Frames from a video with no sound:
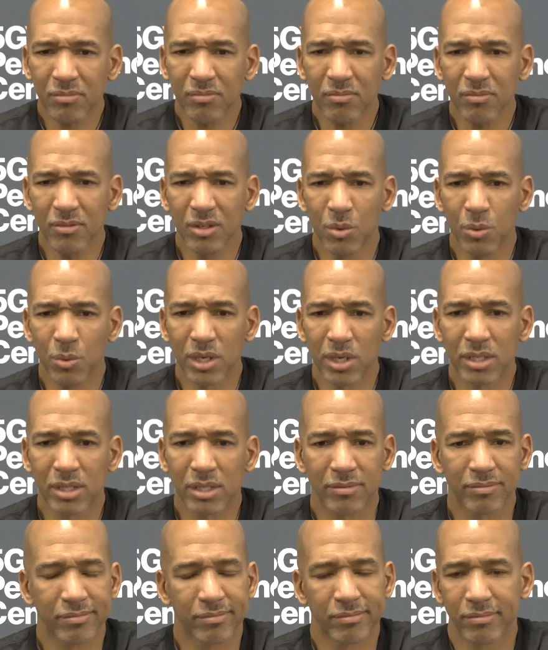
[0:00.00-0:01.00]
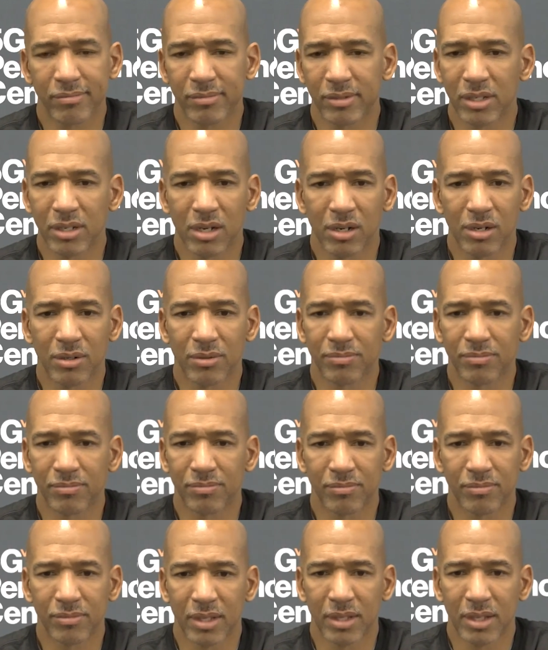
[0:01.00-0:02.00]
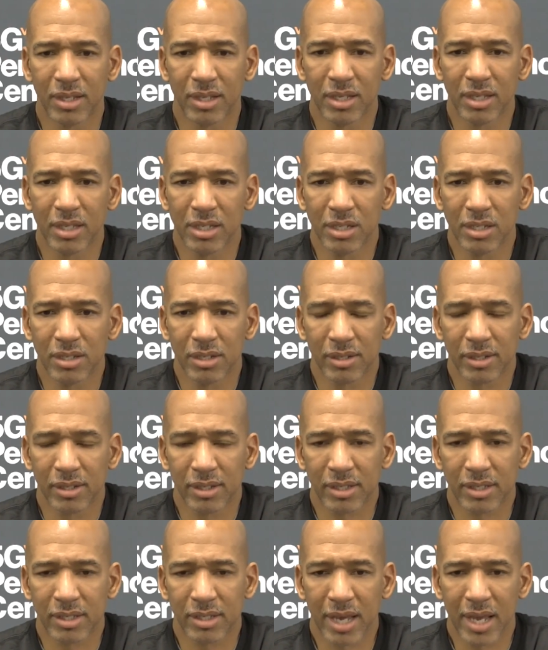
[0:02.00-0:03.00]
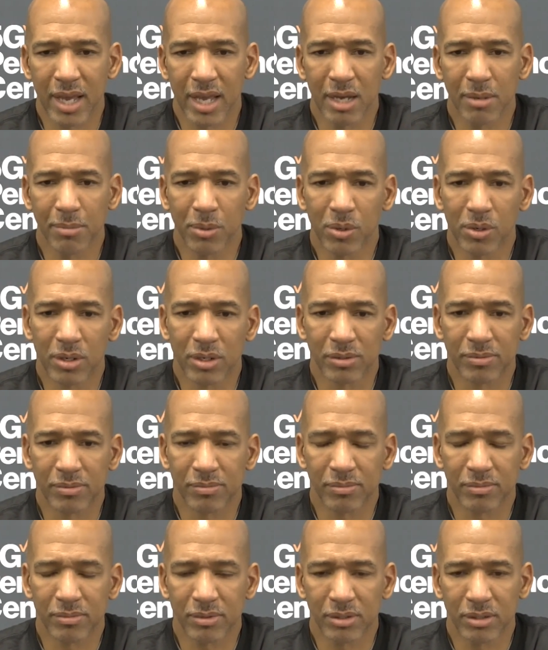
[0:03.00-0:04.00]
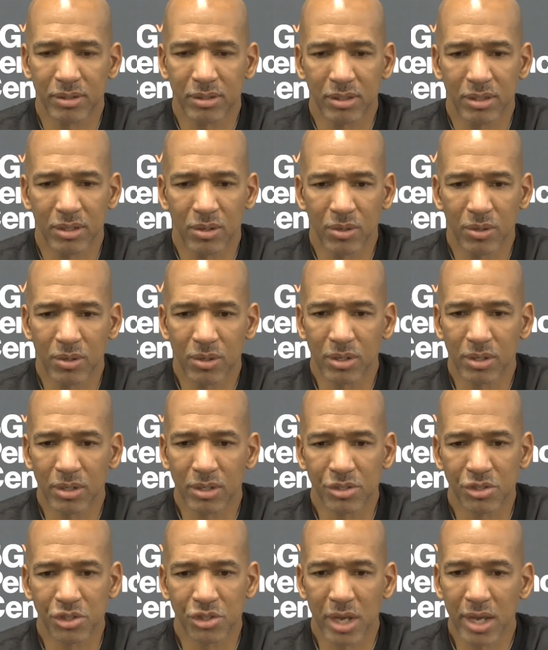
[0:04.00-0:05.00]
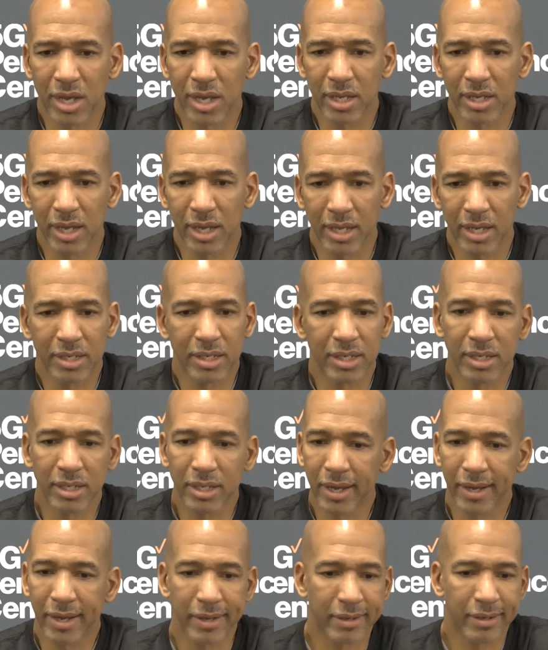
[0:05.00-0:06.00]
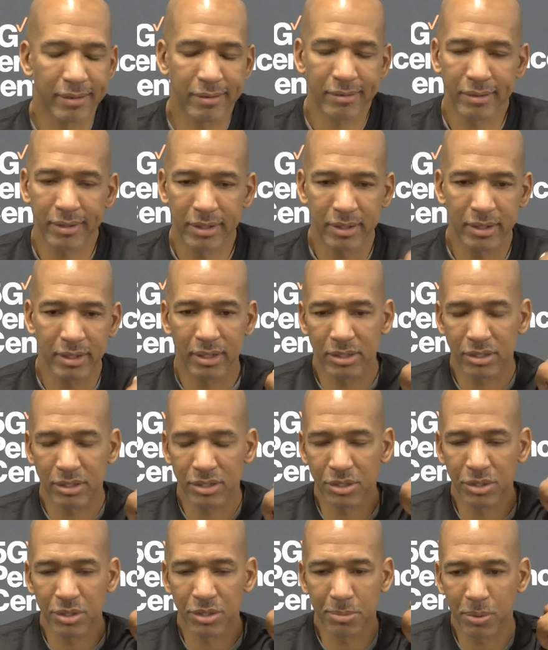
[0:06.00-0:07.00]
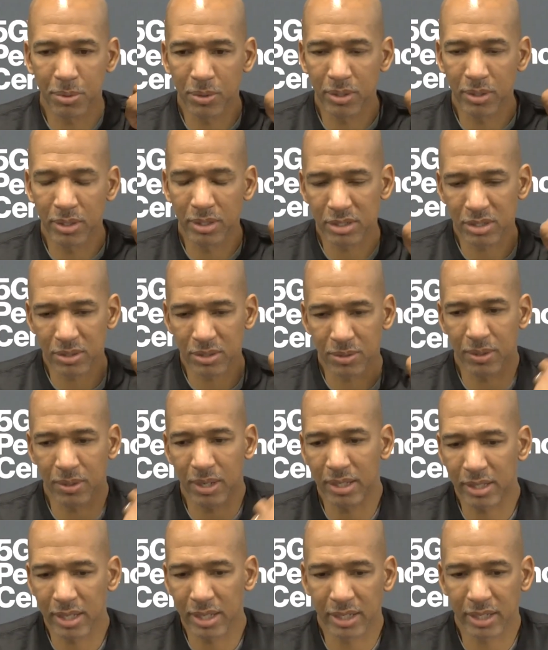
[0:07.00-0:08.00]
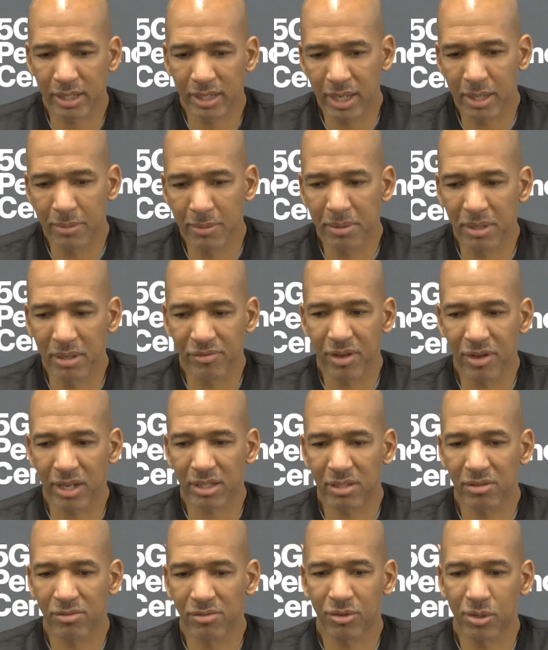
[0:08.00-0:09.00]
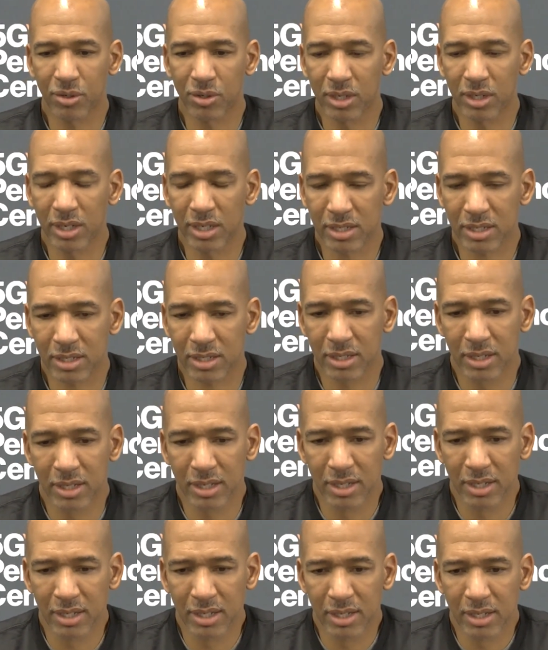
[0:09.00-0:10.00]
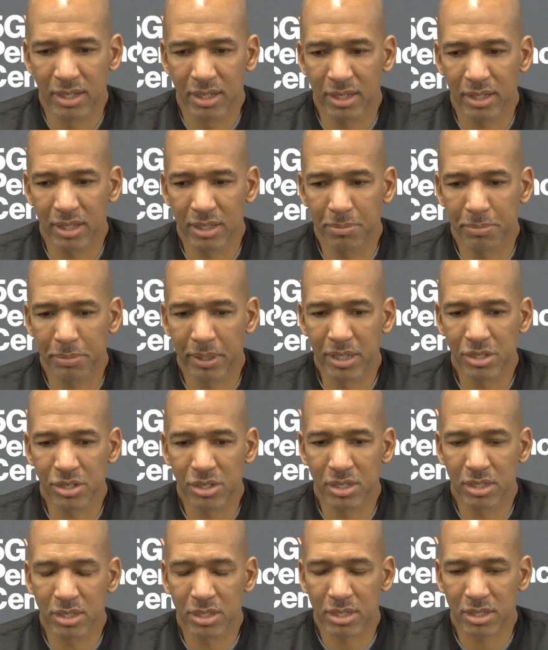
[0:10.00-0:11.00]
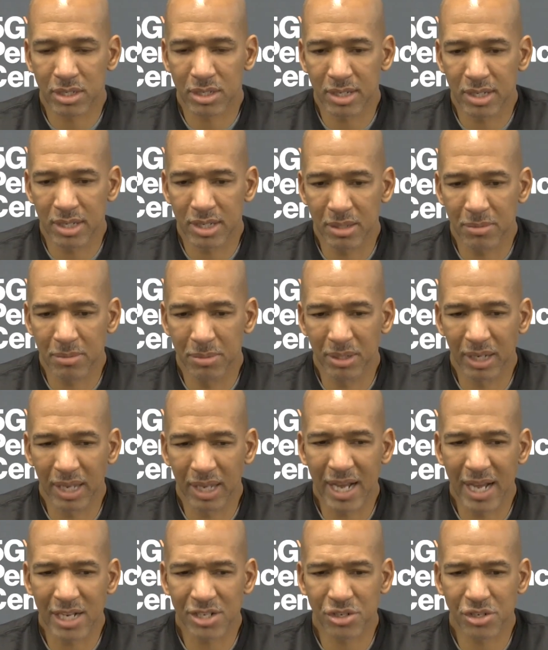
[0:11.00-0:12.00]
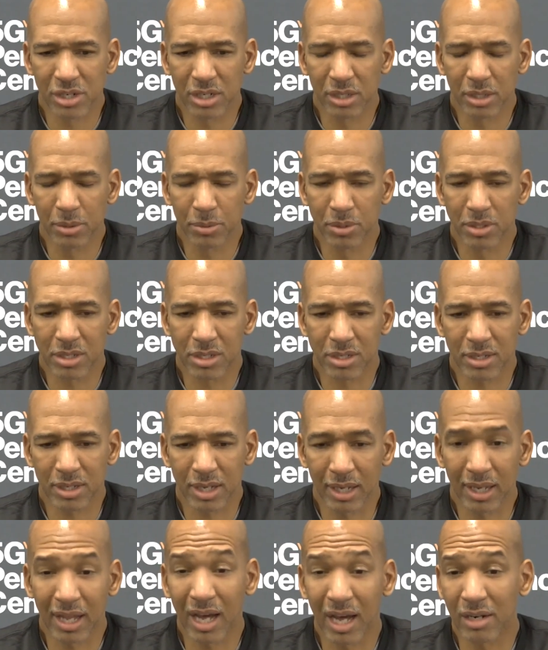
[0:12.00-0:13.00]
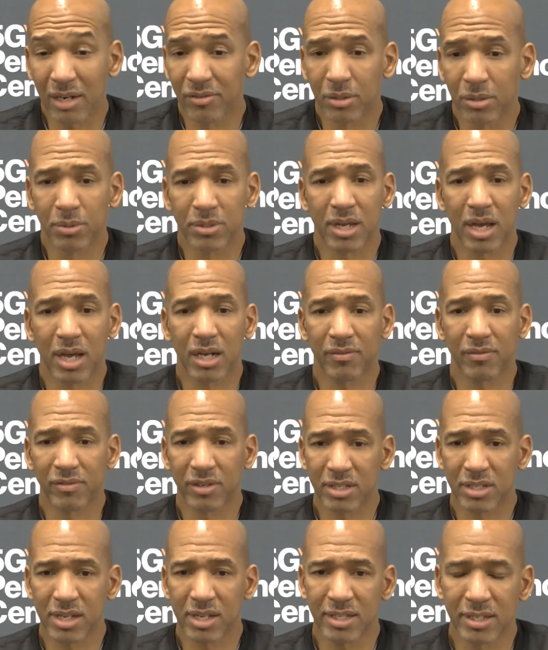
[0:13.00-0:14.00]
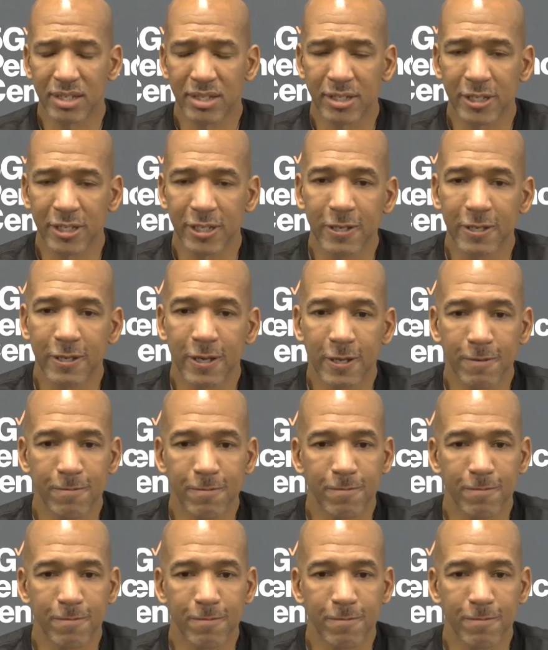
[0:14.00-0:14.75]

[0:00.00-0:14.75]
with, you know, Cam or Jay and DA, you know, to your point. So I think it can be effective for us in pinches. But last year, a lot of it was out of necessity. And